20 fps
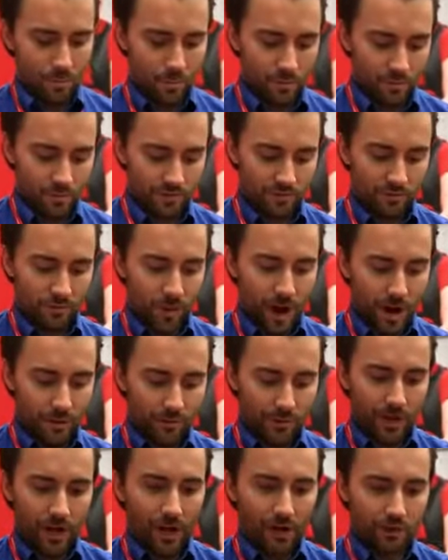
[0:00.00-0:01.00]
Once you've
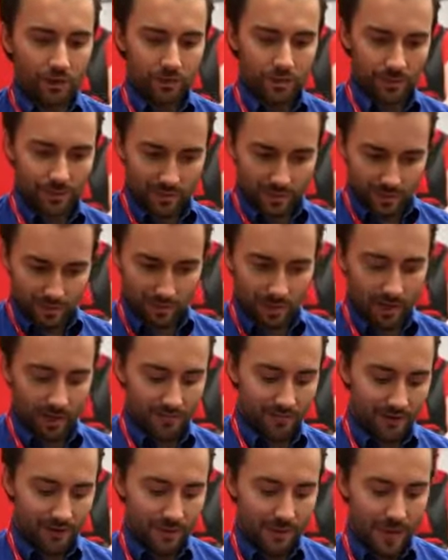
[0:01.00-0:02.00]
wound it on so it's the
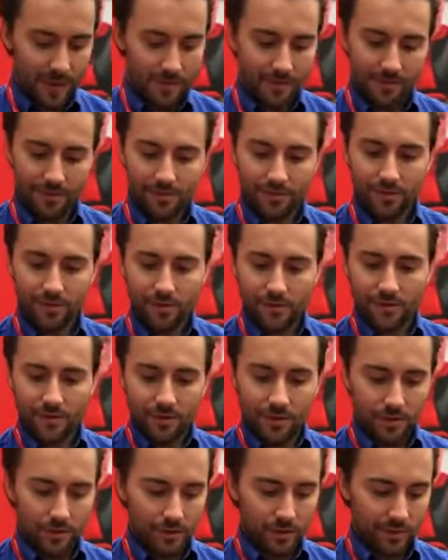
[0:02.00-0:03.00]
perfect length,
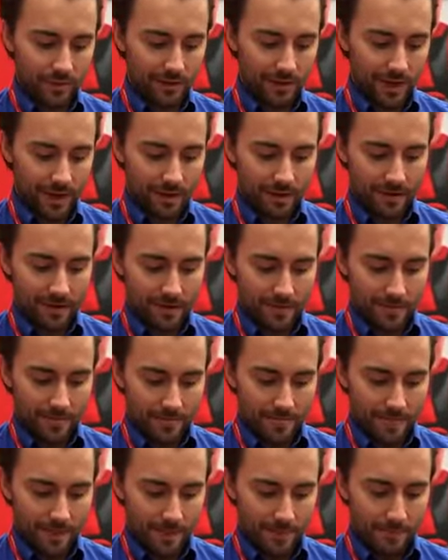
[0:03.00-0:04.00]
you would then
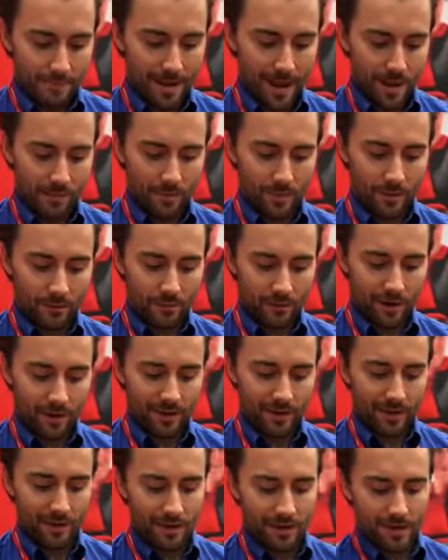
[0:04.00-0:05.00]
mount the
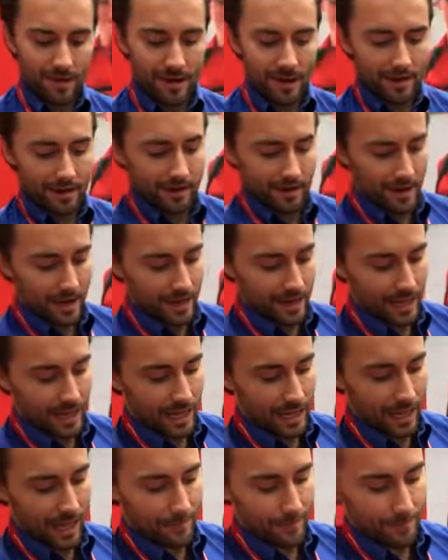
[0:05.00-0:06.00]
bracket and
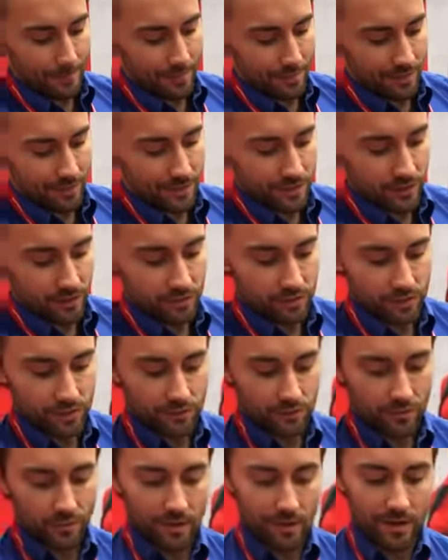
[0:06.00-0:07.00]
clamp this
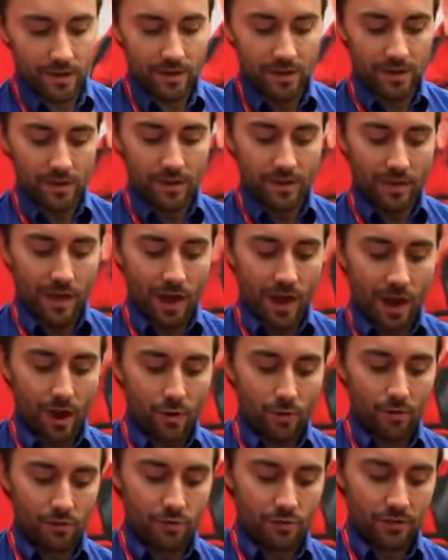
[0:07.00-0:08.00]
onto the
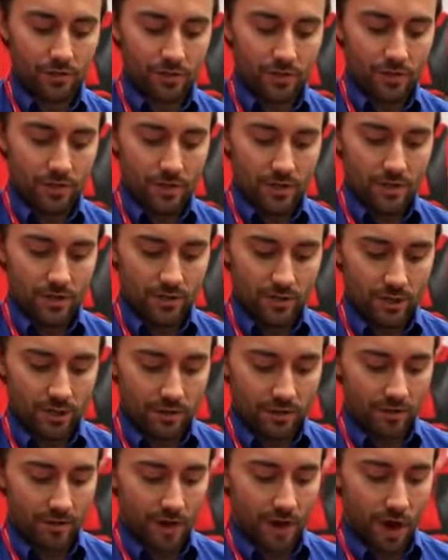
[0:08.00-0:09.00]
hose
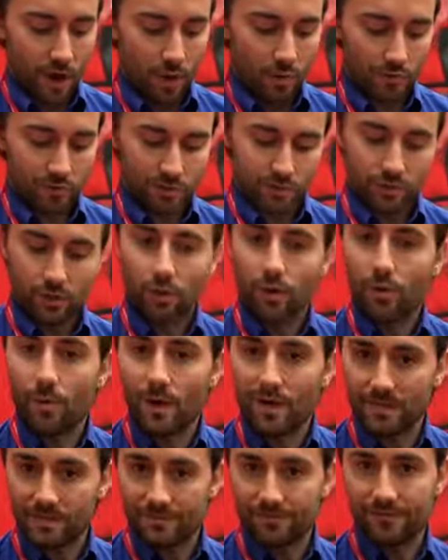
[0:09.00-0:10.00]
so that the hose is
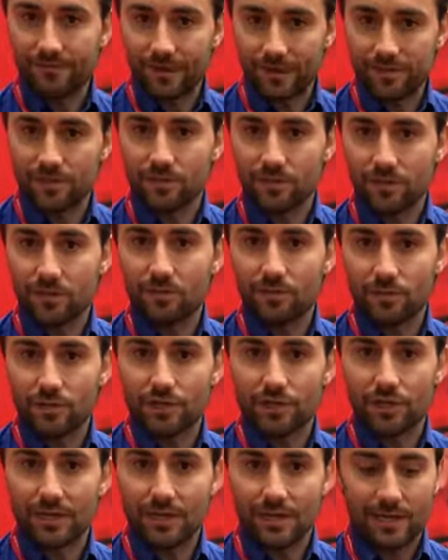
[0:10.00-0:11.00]
always fixed to the
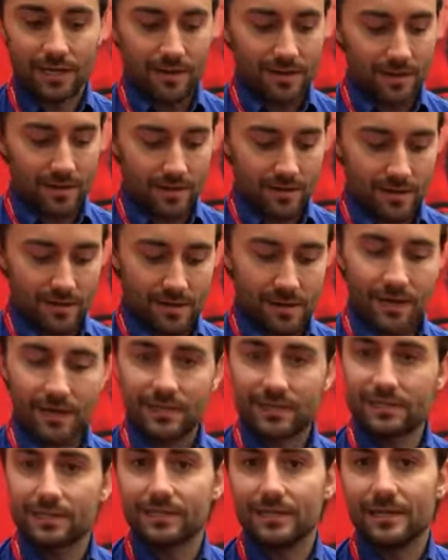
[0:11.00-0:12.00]
machine here. It
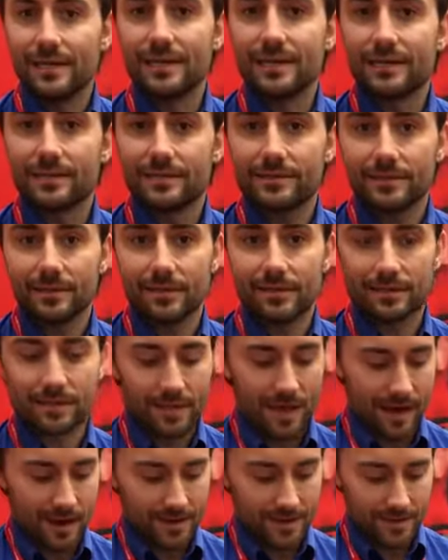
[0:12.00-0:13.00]
is neat and
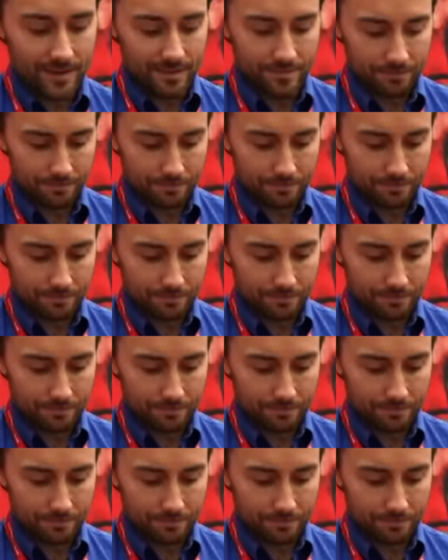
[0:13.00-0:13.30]
tidy.